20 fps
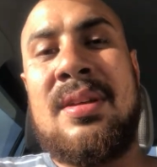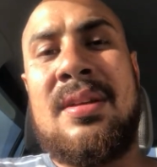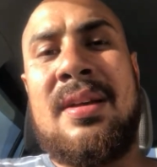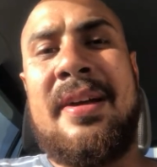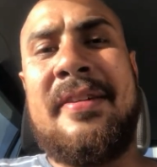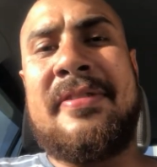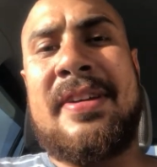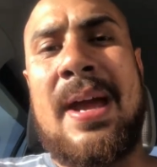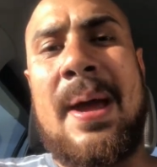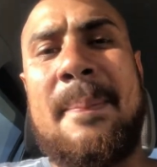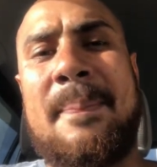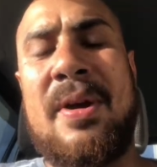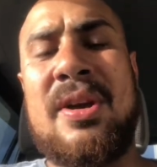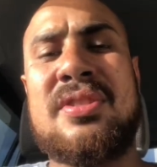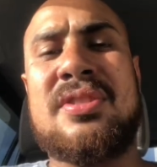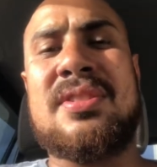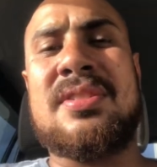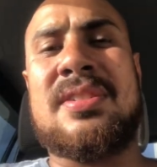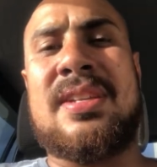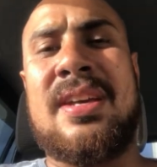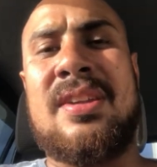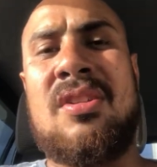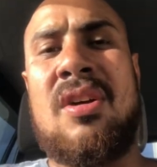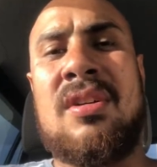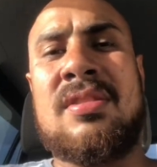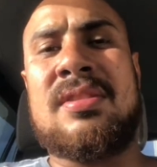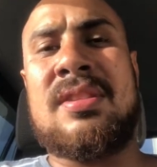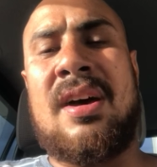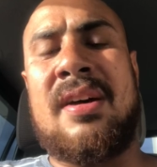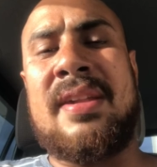if Kambosos can
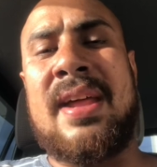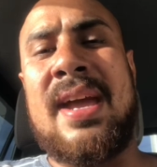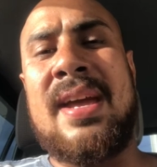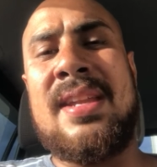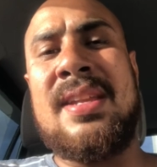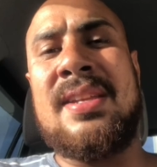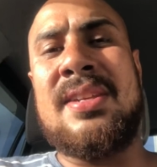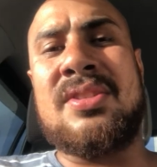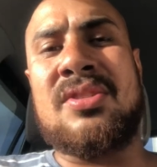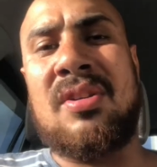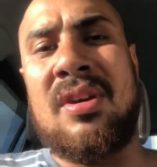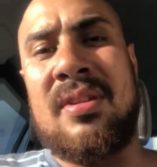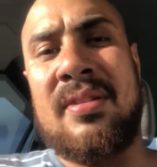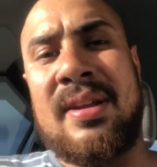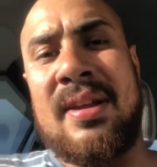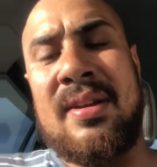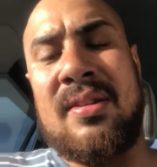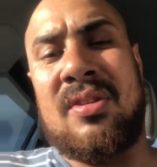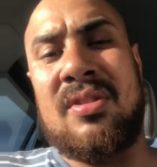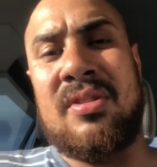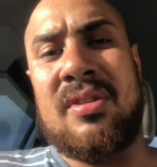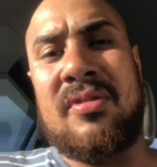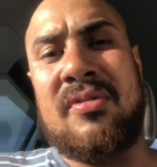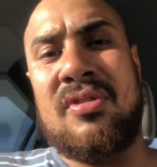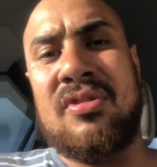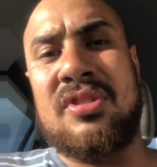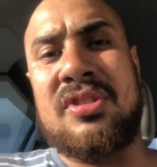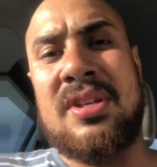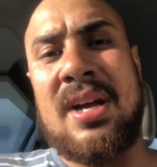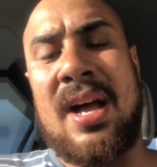knock down Haney, he's got a
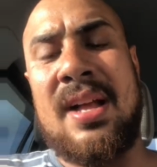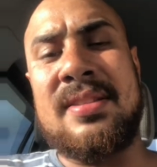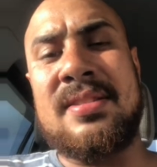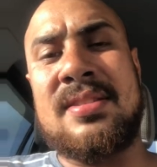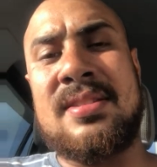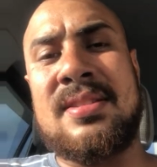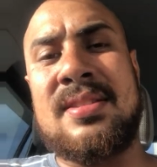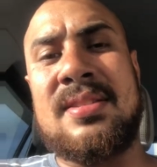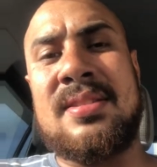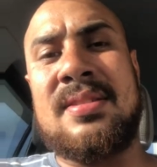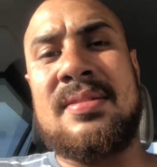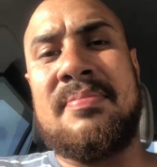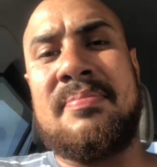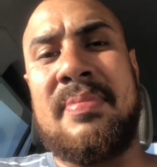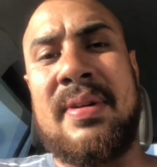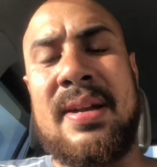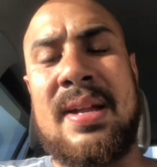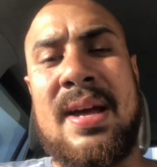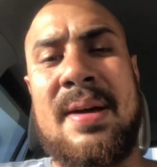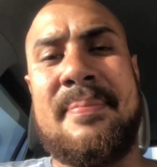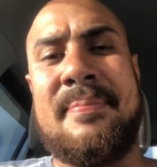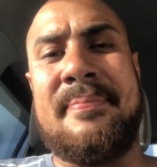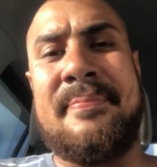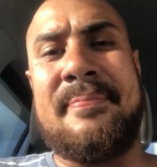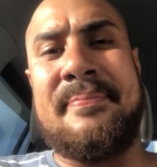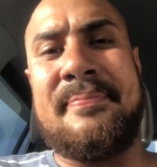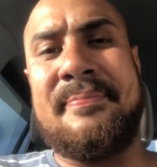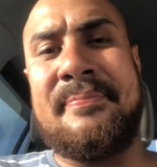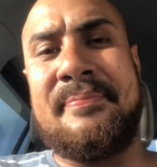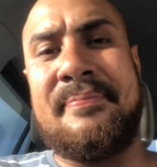good chance. But
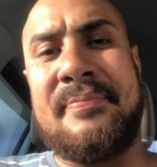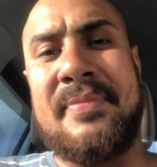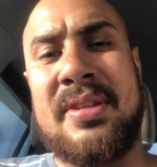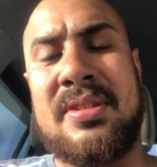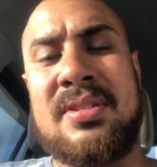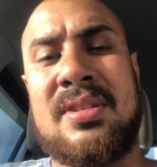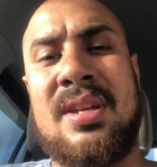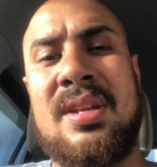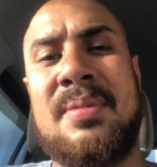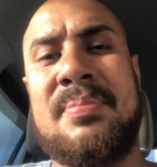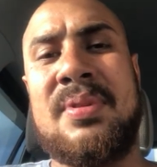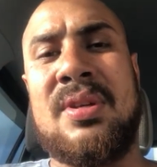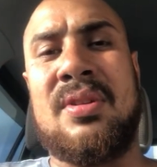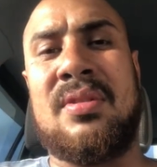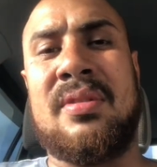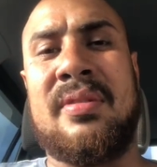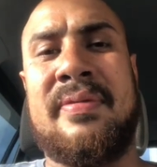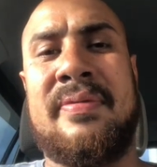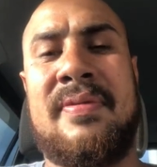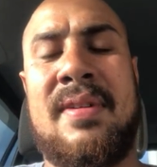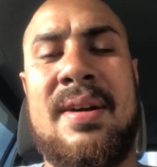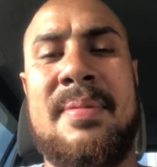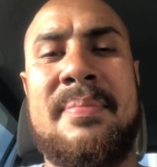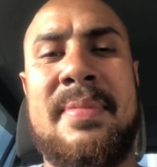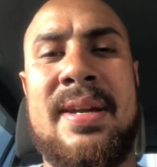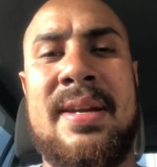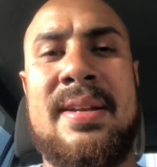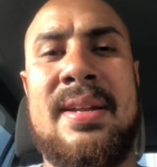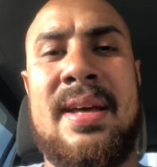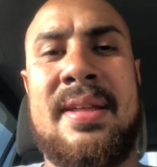it's going to be a good fight,
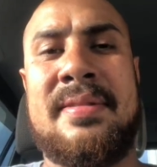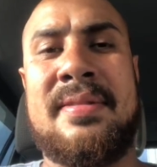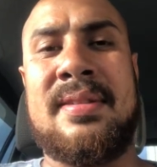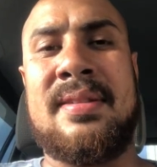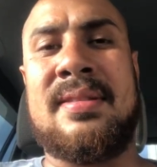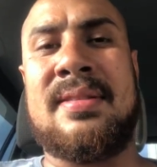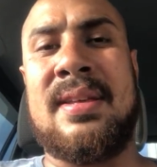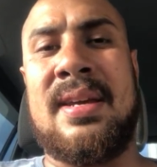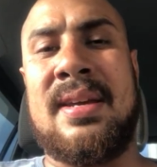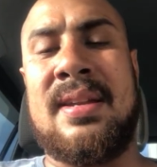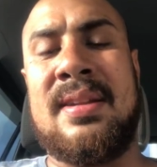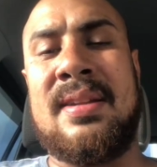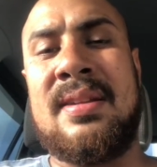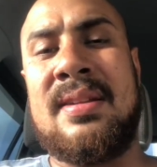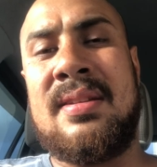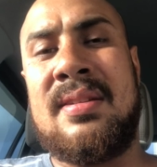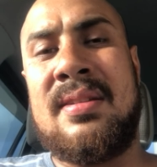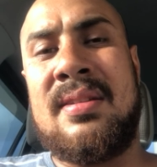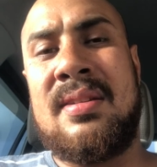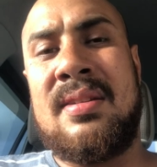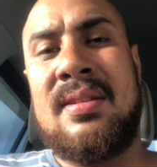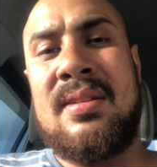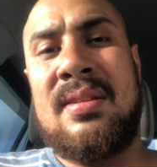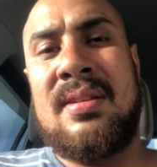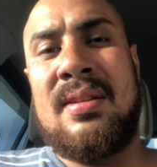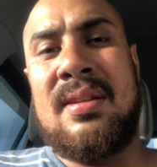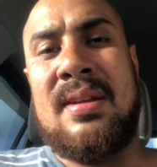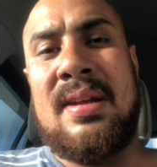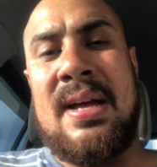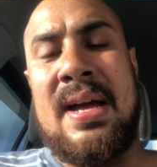man. I think that
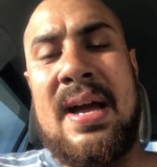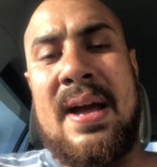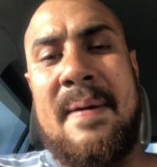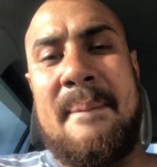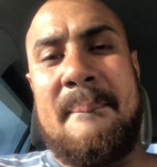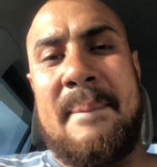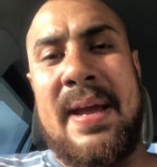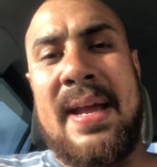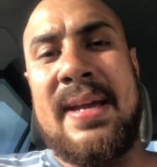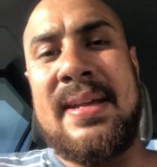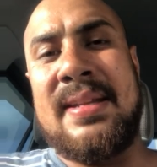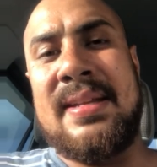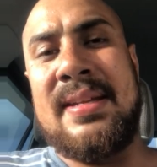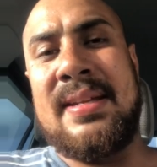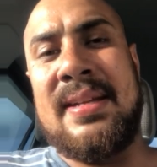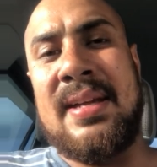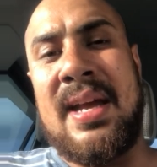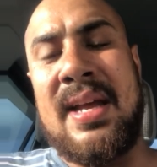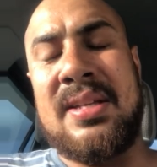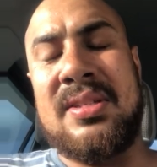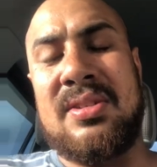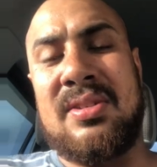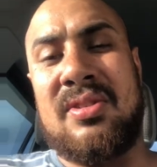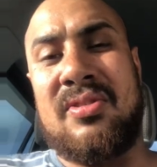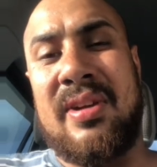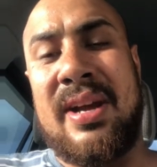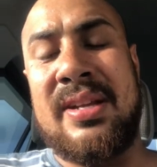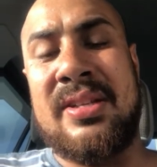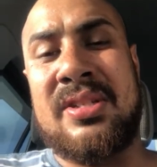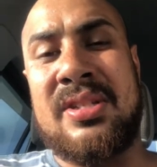Haney has a
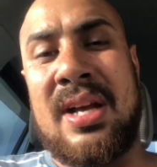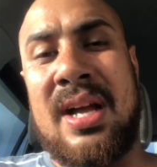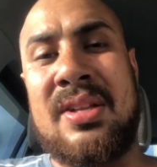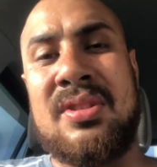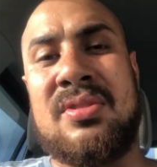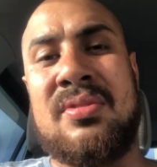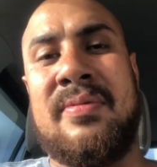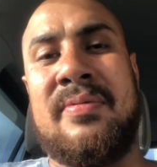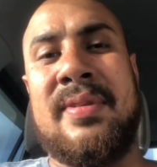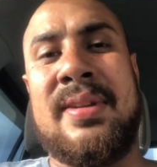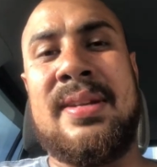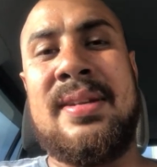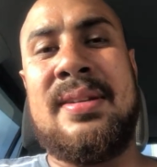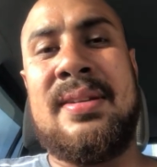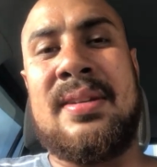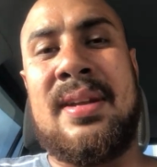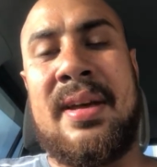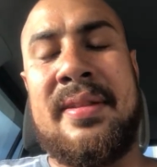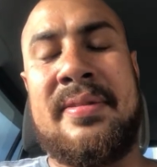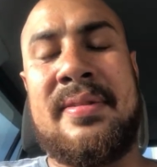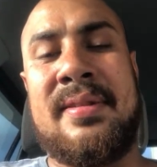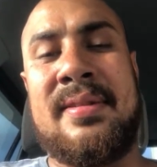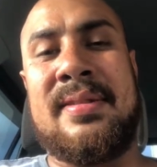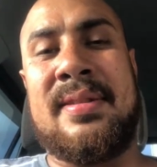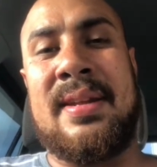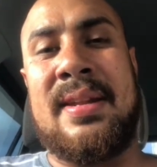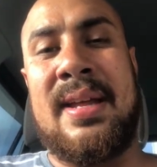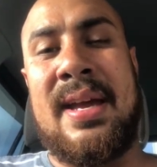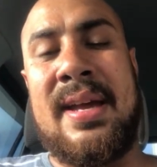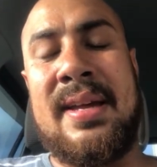great chance of winning. I think
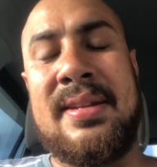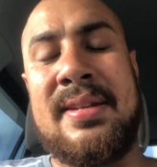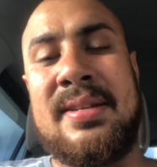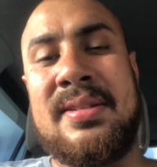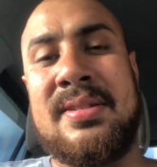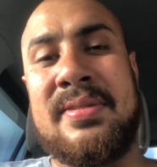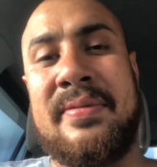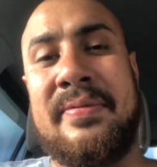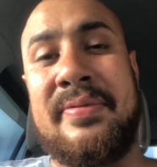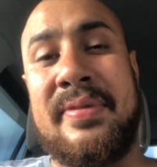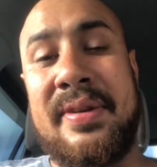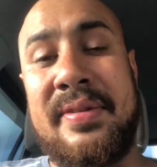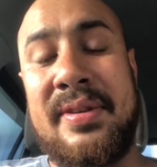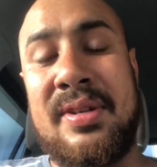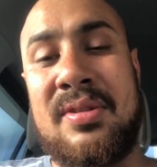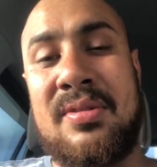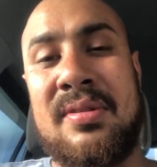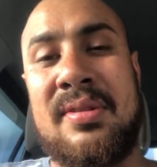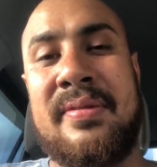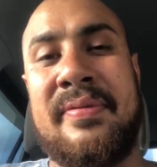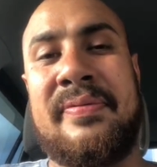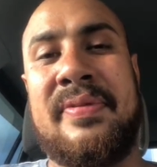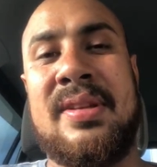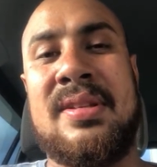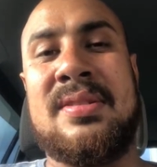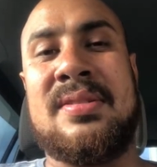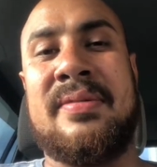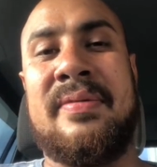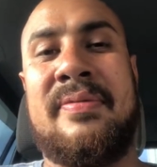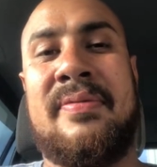that Haney is a very good
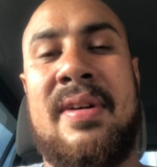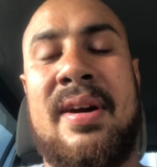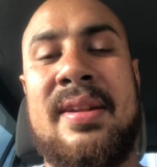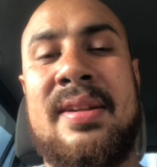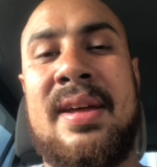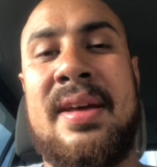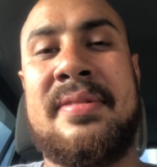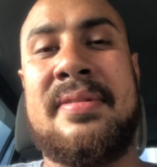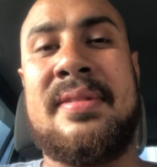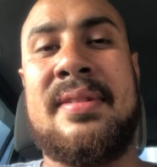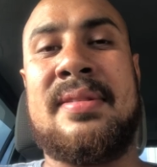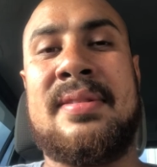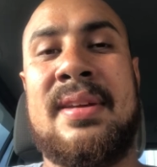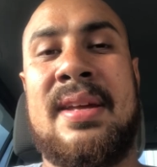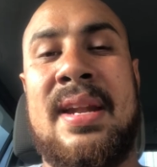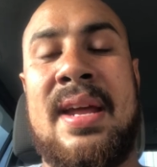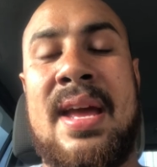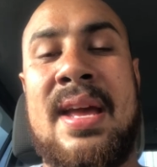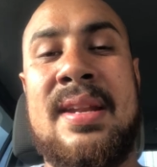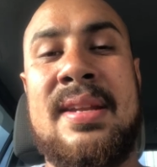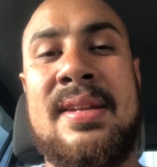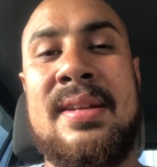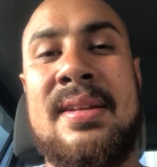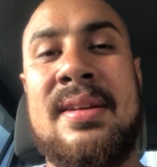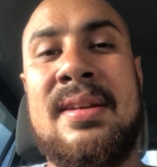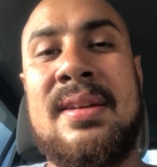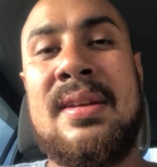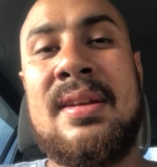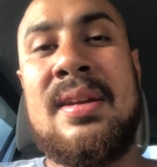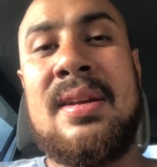defensive fighter. I think that Haney
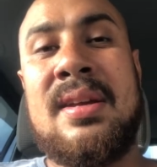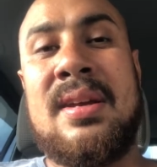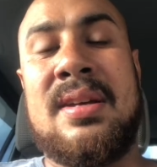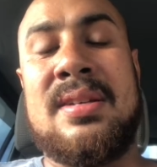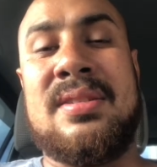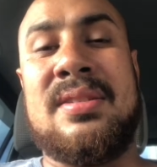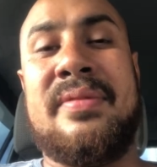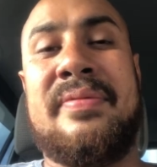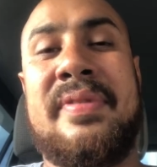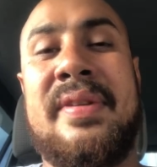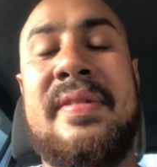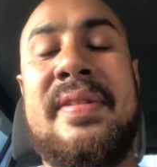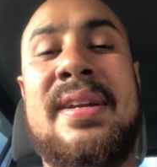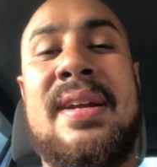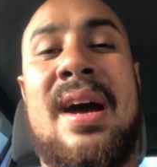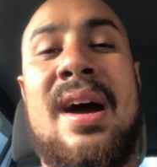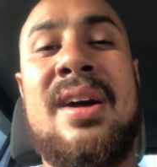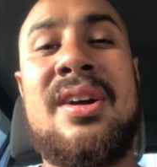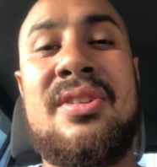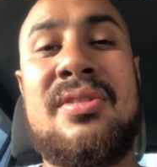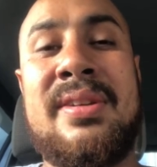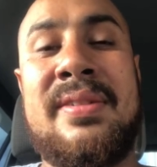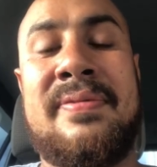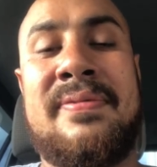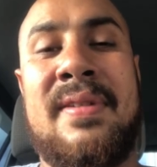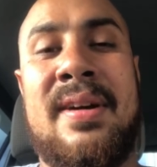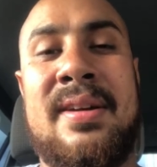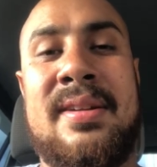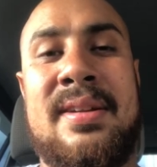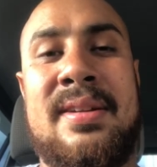is a very hungry
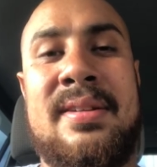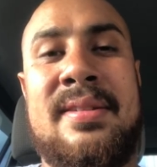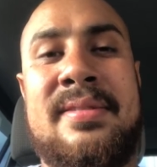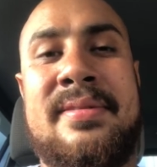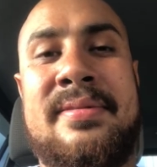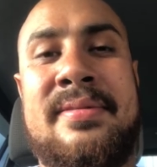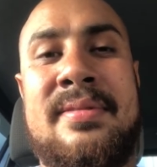fighter.